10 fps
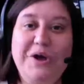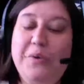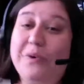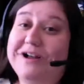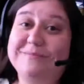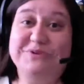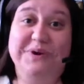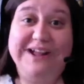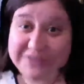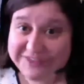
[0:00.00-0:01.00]
Welcome to our
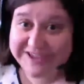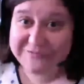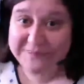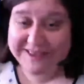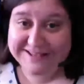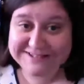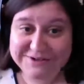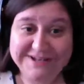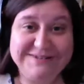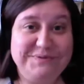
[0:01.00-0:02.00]
Healthy FBA
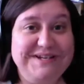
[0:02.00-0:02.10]
series,